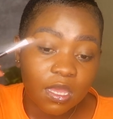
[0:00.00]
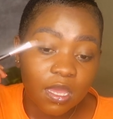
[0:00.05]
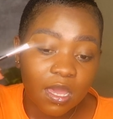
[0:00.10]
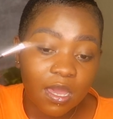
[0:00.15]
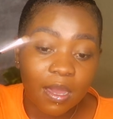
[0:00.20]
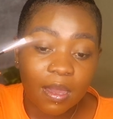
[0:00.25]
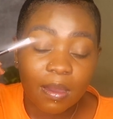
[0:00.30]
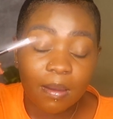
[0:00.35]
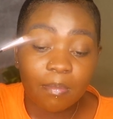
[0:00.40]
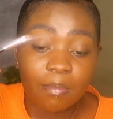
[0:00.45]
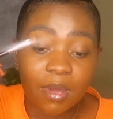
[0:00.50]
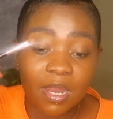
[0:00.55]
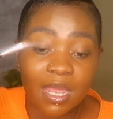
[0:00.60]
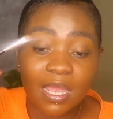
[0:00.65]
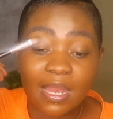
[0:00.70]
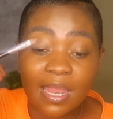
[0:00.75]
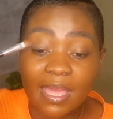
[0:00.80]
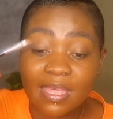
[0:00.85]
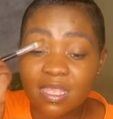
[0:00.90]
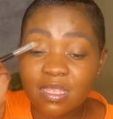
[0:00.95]
But I
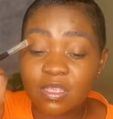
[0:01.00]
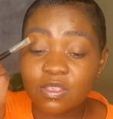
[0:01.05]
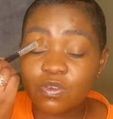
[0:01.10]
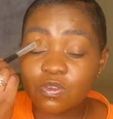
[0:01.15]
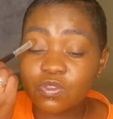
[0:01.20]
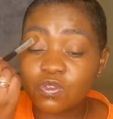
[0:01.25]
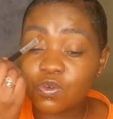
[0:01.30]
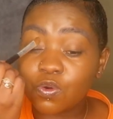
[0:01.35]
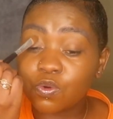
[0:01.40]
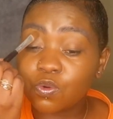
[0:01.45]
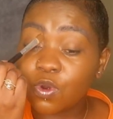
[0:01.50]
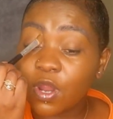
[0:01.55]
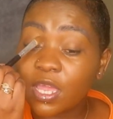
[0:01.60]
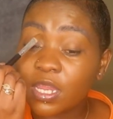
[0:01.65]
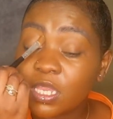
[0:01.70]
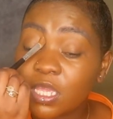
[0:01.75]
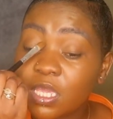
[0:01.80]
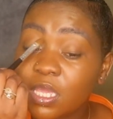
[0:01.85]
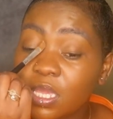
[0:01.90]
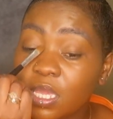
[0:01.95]
like that it's not so
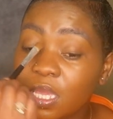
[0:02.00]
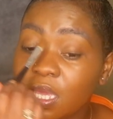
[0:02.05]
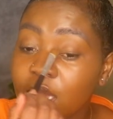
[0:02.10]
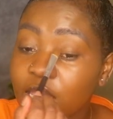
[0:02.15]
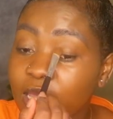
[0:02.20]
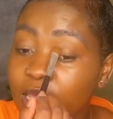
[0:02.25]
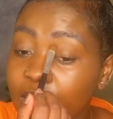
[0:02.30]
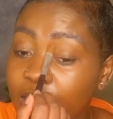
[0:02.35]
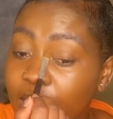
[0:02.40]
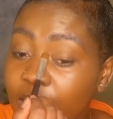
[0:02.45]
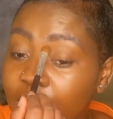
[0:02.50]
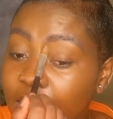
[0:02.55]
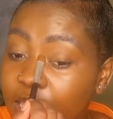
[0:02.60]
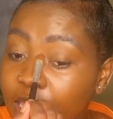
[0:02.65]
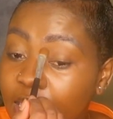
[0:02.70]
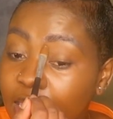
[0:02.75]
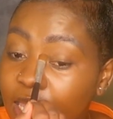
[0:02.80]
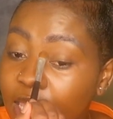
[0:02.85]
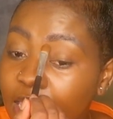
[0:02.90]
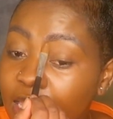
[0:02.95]
runny,
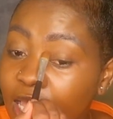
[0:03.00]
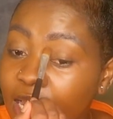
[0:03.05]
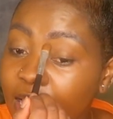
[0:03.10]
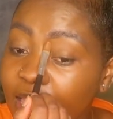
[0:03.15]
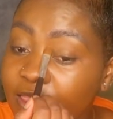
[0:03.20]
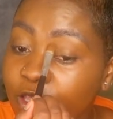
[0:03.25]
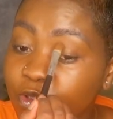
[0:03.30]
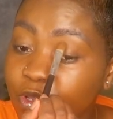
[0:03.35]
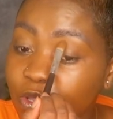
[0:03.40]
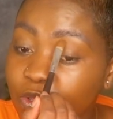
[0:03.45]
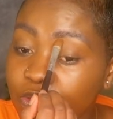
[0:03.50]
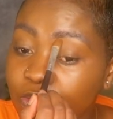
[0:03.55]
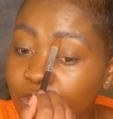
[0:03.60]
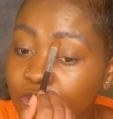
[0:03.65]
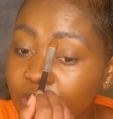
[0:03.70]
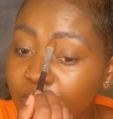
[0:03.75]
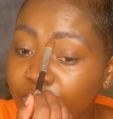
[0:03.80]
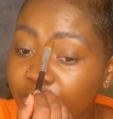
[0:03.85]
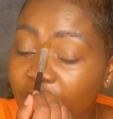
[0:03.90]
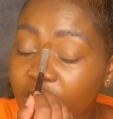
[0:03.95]
and I like that you can use
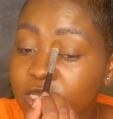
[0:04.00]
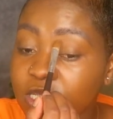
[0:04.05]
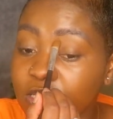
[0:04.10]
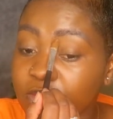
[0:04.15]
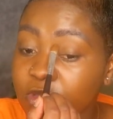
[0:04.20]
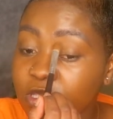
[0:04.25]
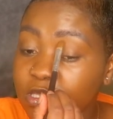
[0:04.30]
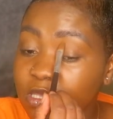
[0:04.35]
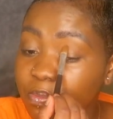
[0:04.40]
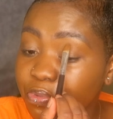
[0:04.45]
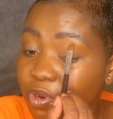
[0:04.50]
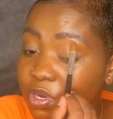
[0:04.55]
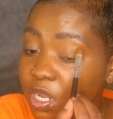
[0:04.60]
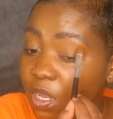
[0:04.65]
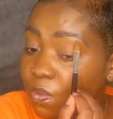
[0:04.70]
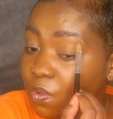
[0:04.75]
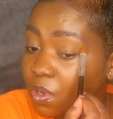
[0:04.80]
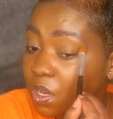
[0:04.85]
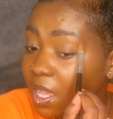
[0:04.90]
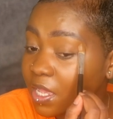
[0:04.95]
with a brush. It means the
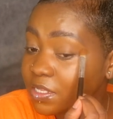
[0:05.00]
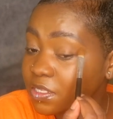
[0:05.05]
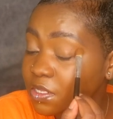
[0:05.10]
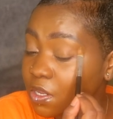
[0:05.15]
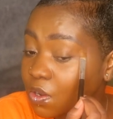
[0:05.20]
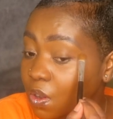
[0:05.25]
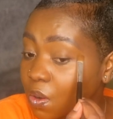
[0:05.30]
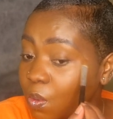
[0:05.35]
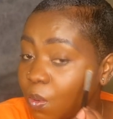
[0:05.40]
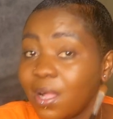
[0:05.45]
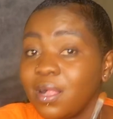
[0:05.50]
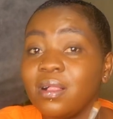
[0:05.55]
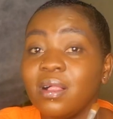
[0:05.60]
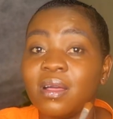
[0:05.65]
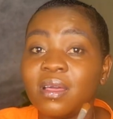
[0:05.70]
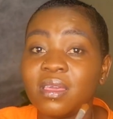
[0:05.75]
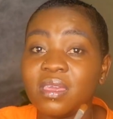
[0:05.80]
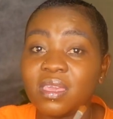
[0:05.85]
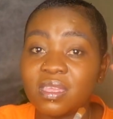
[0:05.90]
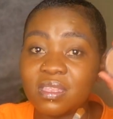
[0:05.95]
product will last a long while
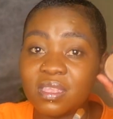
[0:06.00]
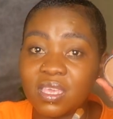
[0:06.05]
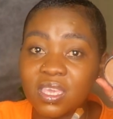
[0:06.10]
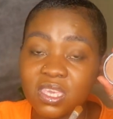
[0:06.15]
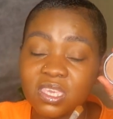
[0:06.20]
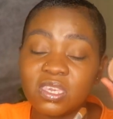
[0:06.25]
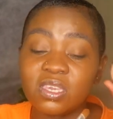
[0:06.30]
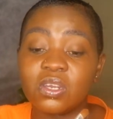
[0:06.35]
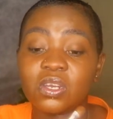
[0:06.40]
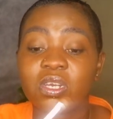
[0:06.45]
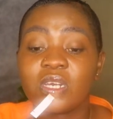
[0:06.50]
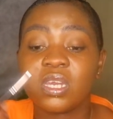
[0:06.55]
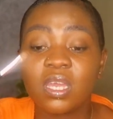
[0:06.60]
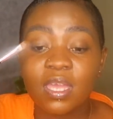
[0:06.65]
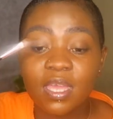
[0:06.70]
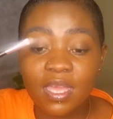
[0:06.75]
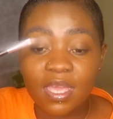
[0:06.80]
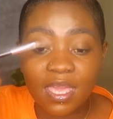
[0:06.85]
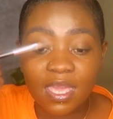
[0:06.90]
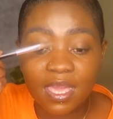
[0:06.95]
in here
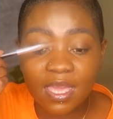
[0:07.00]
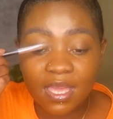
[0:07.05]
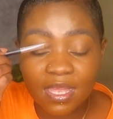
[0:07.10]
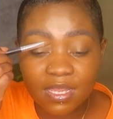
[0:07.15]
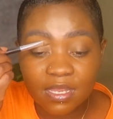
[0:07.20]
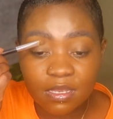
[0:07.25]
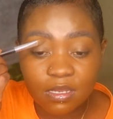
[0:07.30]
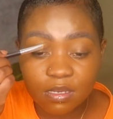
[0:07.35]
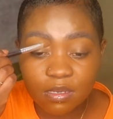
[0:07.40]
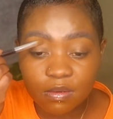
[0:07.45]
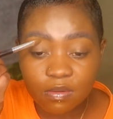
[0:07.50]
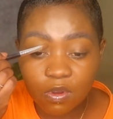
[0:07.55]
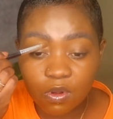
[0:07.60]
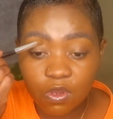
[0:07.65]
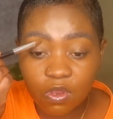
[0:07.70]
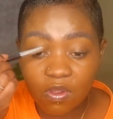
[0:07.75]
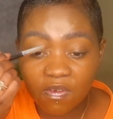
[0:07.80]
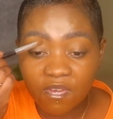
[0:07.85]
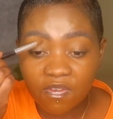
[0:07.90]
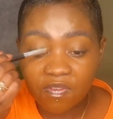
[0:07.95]
and on
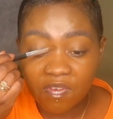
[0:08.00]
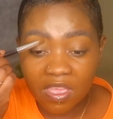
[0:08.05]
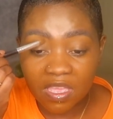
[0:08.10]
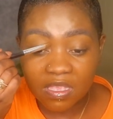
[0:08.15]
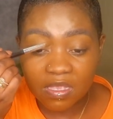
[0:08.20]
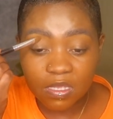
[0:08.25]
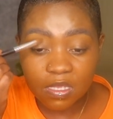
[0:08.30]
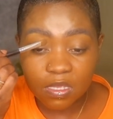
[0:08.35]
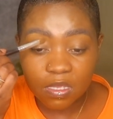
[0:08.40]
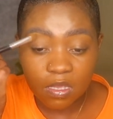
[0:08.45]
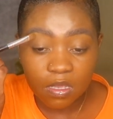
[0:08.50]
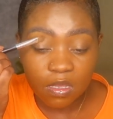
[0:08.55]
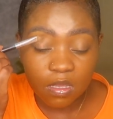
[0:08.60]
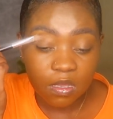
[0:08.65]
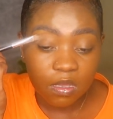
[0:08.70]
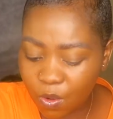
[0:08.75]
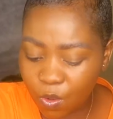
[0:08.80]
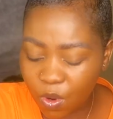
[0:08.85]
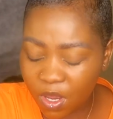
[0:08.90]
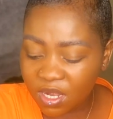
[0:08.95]
your face.
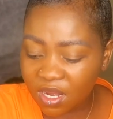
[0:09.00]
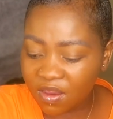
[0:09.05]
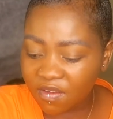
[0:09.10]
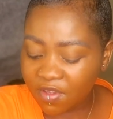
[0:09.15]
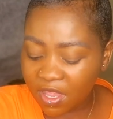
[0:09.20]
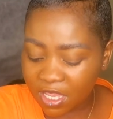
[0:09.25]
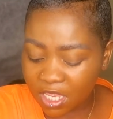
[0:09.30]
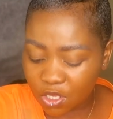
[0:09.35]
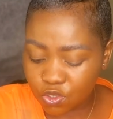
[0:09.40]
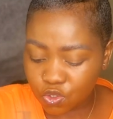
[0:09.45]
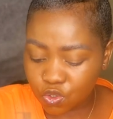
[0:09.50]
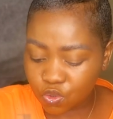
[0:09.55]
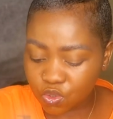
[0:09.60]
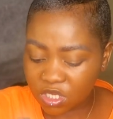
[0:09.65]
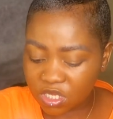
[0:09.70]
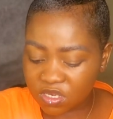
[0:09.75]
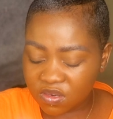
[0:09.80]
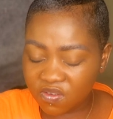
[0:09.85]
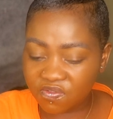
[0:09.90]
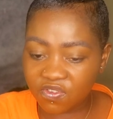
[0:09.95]
I wonder if I can use
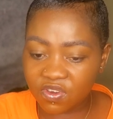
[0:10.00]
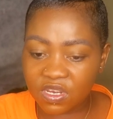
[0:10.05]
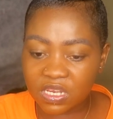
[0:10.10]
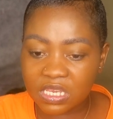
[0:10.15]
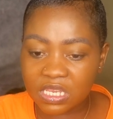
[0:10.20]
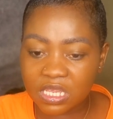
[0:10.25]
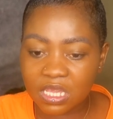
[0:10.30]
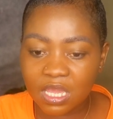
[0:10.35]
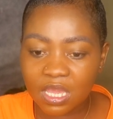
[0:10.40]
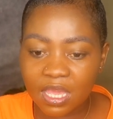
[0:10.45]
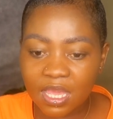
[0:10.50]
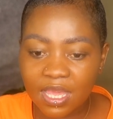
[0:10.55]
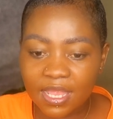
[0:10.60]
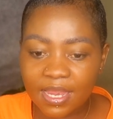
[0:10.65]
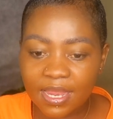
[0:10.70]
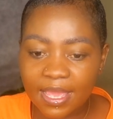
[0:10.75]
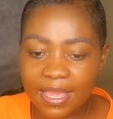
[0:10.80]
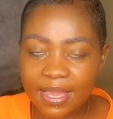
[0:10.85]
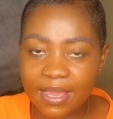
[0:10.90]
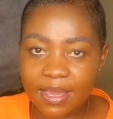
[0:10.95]
a different
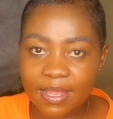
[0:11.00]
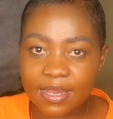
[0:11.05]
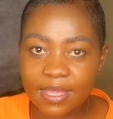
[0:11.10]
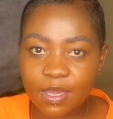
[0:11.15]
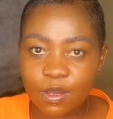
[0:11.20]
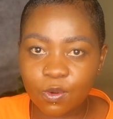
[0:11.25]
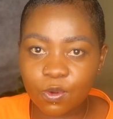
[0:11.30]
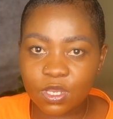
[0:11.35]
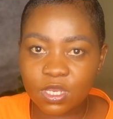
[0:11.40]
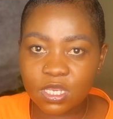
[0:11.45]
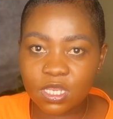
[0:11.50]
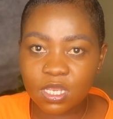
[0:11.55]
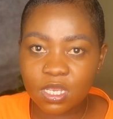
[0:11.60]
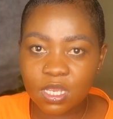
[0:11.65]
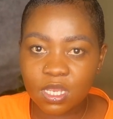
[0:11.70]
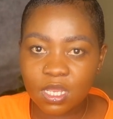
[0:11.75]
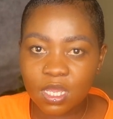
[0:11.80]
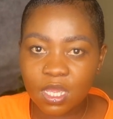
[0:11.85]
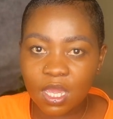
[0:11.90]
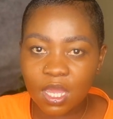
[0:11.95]
like a liquid
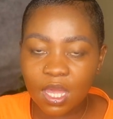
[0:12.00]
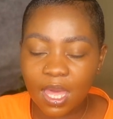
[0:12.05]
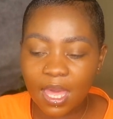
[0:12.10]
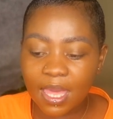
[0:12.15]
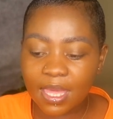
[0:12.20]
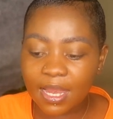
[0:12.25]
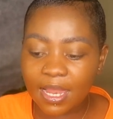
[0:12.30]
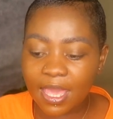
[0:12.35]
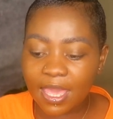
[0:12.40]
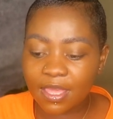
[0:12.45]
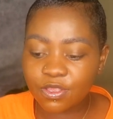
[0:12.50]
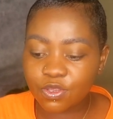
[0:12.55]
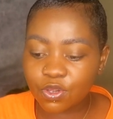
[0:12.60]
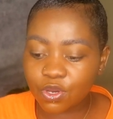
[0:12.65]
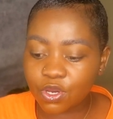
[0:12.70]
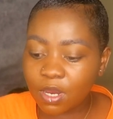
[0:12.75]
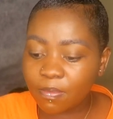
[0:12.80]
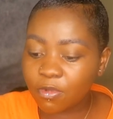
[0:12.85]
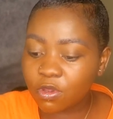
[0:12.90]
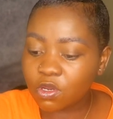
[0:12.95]

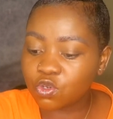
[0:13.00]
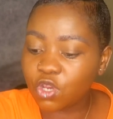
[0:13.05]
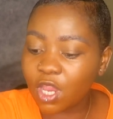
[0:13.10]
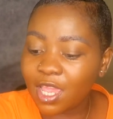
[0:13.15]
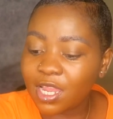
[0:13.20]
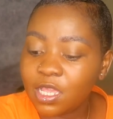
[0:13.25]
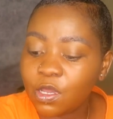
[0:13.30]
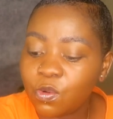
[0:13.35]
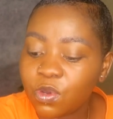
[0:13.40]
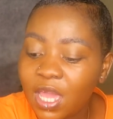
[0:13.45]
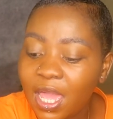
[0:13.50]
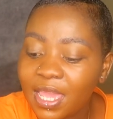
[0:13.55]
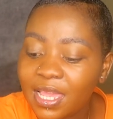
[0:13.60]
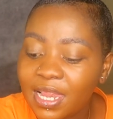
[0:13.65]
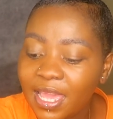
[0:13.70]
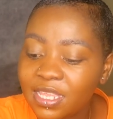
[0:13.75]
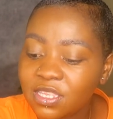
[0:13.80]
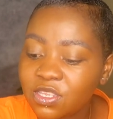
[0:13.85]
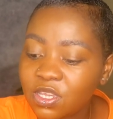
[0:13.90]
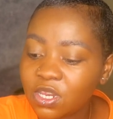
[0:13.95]
highlighter. I'm going to try a liquid
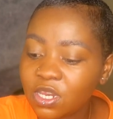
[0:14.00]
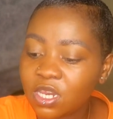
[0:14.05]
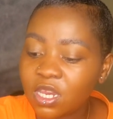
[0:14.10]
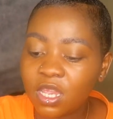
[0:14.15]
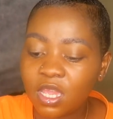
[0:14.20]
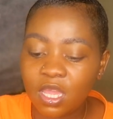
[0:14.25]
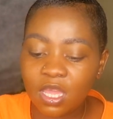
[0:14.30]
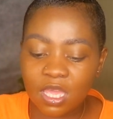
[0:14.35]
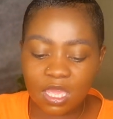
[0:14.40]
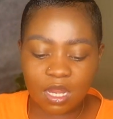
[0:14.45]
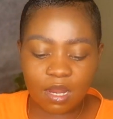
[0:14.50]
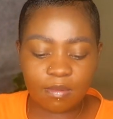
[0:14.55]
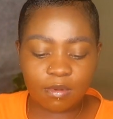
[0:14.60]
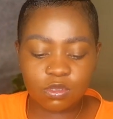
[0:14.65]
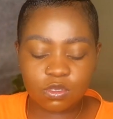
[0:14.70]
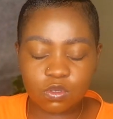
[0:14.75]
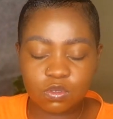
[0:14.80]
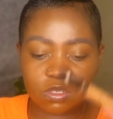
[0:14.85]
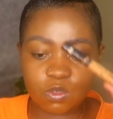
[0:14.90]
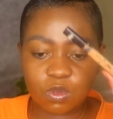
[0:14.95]
highlighter, and I'm
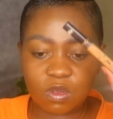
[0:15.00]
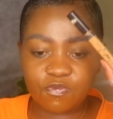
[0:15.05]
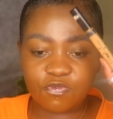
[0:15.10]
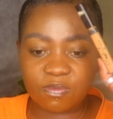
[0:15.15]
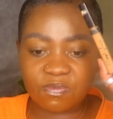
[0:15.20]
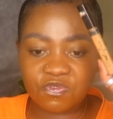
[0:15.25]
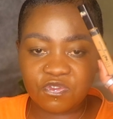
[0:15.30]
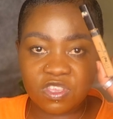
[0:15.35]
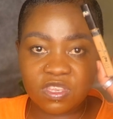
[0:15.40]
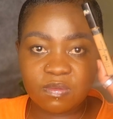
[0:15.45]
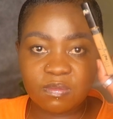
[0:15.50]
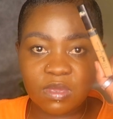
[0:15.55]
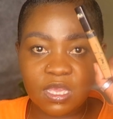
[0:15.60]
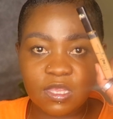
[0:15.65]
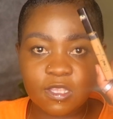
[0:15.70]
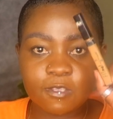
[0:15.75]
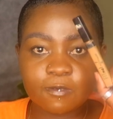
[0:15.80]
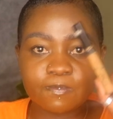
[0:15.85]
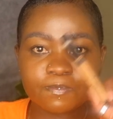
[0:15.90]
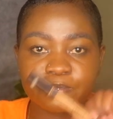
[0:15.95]
going to use this one from Fit
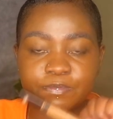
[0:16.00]
Me.